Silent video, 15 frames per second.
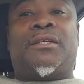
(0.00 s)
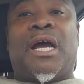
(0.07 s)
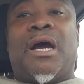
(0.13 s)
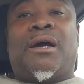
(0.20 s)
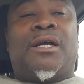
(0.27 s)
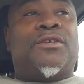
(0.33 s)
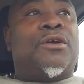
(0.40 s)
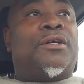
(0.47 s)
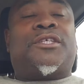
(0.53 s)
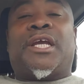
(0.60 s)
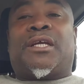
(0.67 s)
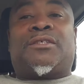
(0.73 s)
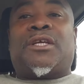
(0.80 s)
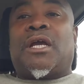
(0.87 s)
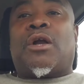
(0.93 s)
I
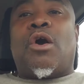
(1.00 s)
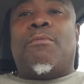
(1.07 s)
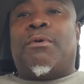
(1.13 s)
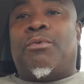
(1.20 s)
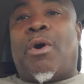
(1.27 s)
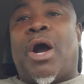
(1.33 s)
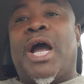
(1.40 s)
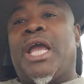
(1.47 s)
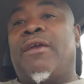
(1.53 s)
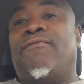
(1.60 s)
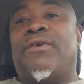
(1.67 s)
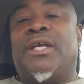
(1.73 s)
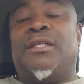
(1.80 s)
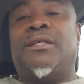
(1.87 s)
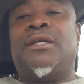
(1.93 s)
check on my wife
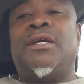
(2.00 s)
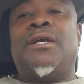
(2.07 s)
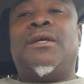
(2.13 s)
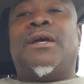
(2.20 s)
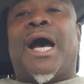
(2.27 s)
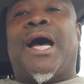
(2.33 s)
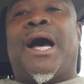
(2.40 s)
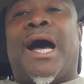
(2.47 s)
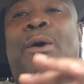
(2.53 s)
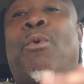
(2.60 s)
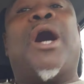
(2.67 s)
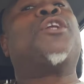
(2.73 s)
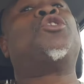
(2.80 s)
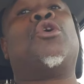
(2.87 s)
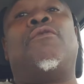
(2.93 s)
and I
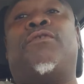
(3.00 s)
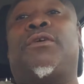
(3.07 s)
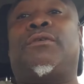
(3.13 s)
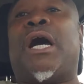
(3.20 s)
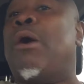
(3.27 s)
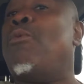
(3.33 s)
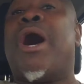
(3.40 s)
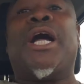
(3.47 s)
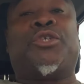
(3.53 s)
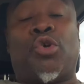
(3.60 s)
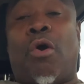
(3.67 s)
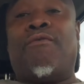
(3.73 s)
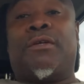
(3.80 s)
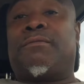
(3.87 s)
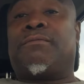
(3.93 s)
watch over
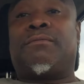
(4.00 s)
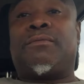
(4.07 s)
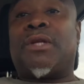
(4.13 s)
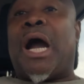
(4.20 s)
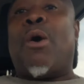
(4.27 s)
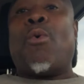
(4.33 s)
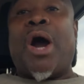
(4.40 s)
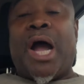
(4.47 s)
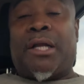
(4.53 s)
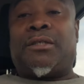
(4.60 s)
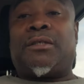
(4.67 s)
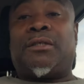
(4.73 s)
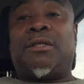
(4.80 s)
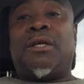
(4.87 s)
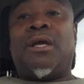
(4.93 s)
it.
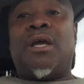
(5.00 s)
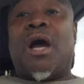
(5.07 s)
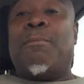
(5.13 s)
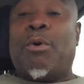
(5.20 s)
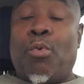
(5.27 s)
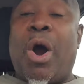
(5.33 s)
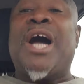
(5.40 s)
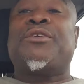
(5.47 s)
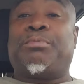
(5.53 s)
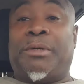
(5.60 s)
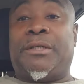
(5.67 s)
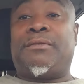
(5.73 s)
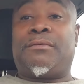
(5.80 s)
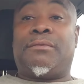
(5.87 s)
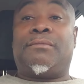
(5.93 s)
I'm a
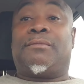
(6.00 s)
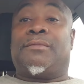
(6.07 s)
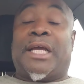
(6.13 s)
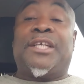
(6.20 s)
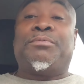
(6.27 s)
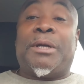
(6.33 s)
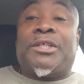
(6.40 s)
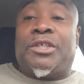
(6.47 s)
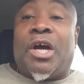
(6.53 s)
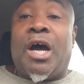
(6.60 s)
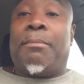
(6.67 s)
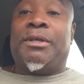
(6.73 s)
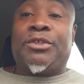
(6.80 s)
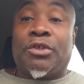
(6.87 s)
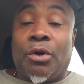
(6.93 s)
watchman. That's my
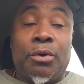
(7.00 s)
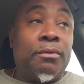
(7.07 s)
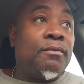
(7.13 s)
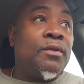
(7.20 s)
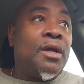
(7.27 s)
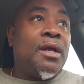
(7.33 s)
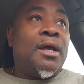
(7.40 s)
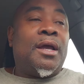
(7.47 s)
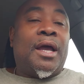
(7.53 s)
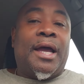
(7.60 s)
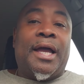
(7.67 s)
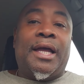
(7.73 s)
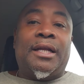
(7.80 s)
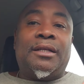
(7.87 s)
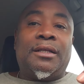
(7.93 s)
job. And so,
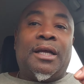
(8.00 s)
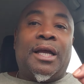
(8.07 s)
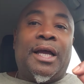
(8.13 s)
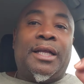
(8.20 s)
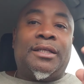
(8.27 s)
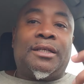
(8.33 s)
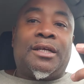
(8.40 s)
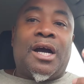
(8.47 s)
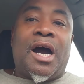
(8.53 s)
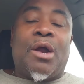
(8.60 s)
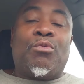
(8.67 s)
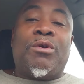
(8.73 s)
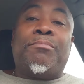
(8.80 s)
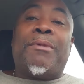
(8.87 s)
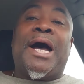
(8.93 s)
and God
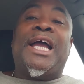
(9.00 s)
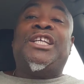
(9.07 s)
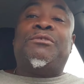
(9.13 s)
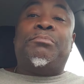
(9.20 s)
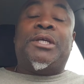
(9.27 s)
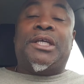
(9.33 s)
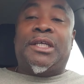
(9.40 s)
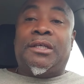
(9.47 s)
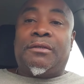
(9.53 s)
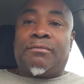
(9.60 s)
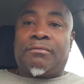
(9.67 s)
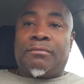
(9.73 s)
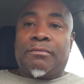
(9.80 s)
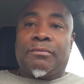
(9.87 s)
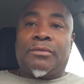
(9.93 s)
reminds me
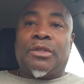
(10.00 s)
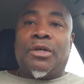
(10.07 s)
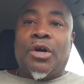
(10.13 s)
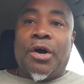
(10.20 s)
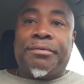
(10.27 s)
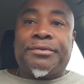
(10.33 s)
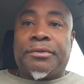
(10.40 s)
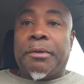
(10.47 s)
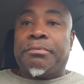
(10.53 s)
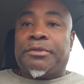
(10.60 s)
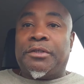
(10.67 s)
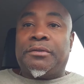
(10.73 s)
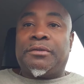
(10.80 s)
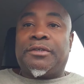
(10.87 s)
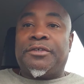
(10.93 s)
of
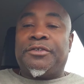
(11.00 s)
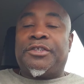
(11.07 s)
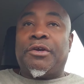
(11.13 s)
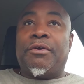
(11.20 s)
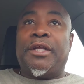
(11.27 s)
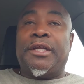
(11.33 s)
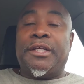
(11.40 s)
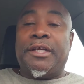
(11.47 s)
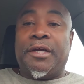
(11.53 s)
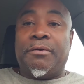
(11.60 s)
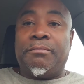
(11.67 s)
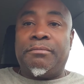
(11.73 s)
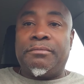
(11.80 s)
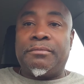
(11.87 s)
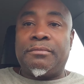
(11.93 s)
scripture concerning
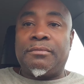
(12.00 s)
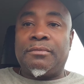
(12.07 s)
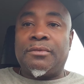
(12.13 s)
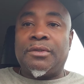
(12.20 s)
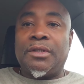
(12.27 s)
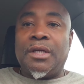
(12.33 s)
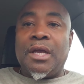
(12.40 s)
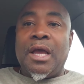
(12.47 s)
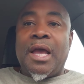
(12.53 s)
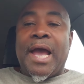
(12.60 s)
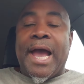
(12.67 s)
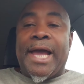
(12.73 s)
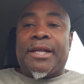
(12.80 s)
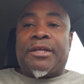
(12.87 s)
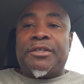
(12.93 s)
him
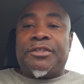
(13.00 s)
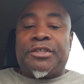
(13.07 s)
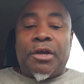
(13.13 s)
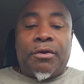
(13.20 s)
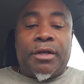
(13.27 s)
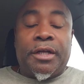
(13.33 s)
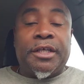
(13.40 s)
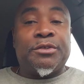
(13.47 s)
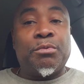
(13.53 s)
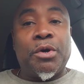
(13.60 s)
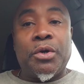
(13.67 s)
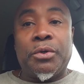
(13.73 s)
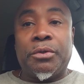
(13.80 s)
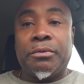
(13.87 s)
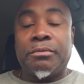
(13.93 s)
and concerning his
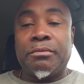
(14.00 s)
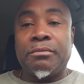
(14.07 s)
word.